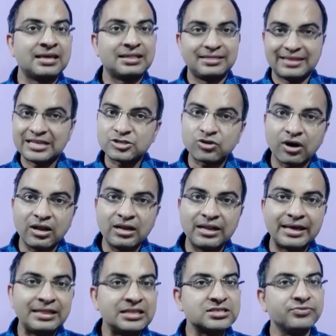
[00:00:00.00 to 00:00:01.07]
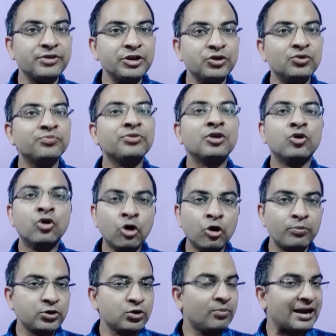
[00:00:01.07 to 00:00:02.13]
That's all in this video.
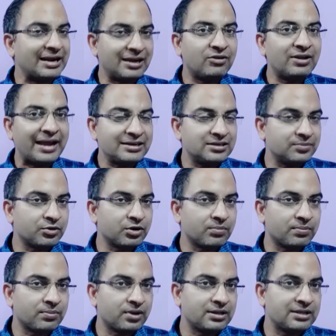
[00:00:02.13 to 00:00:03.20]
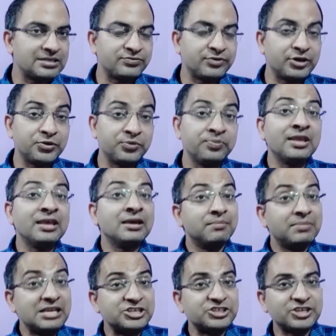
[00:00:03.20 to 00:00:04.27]
Hope you might have liked the this video.
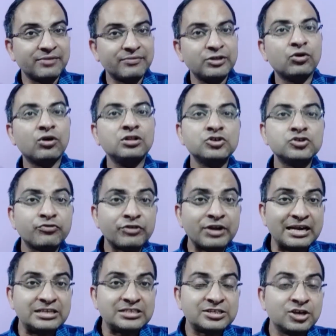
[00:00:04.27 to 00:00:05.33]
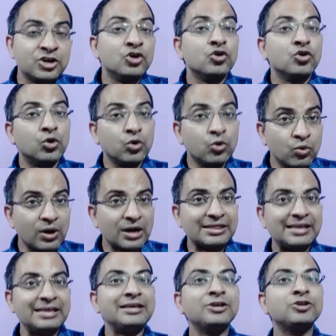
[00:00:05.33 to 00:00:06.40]
Please share with all those friends who are
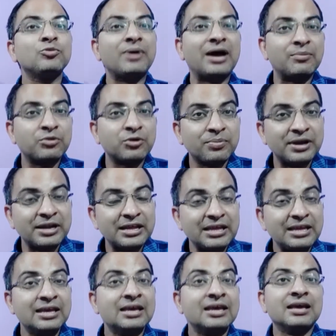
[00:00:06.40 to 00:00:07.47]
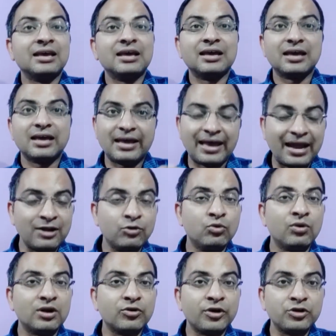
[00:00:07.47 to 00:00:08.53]
thinking to buy property and who
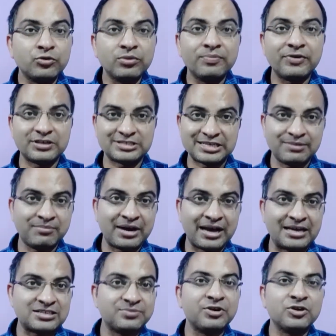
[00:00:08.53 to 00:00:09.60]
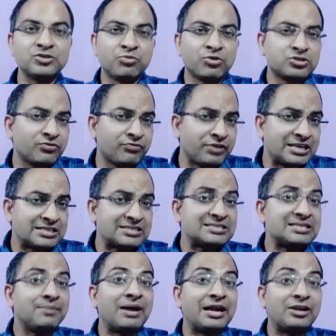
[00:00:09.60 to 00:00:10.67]
are going to be first time buyers, because most of cases
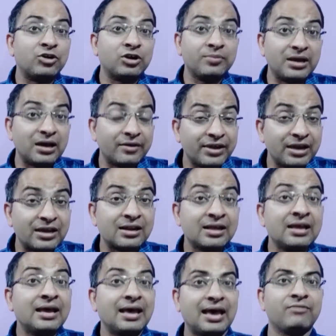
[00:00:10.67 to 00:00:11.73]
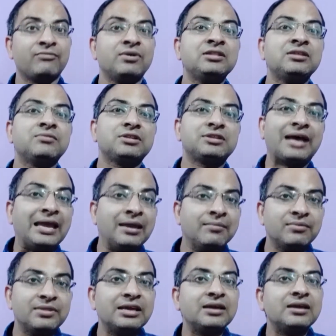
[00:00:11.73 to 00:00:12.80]
they might not be aware, and when the
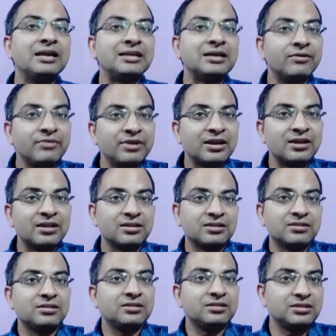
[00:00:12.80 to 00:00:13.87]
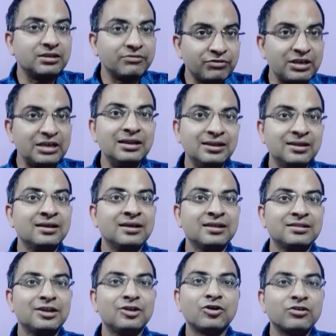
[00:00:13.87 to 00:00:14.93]
time they get aware, they feel
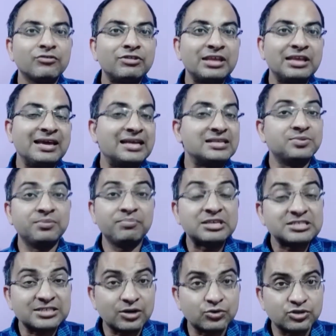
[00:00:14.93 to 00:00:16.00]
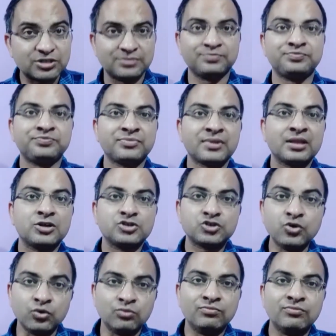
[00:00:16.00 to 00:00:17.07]
a lot of thing has been missed out.
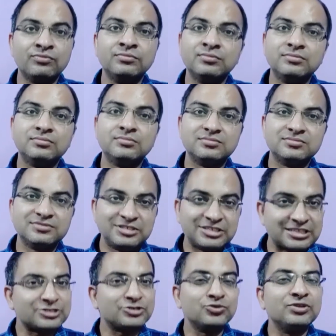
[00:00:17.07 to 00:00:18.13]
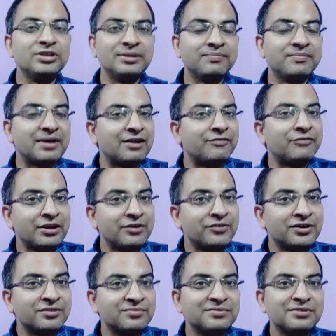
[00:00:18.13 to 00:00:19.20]
So just do them a favor
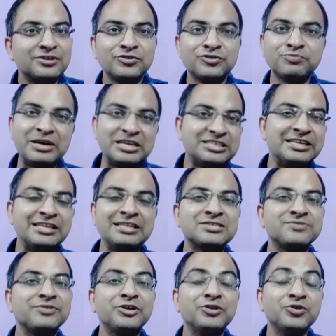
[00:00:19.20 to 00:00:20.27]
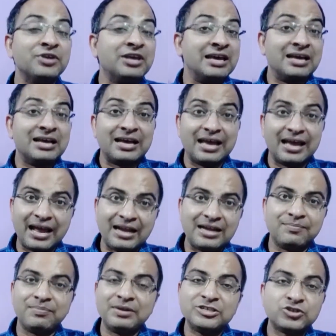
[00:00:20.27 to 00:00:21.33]
by sharing this video,
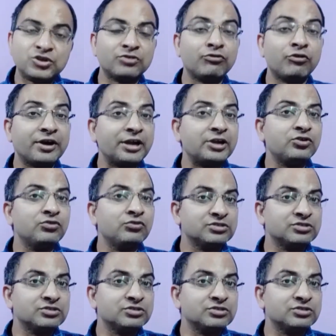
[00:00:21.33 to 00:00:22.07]
and please don't forget to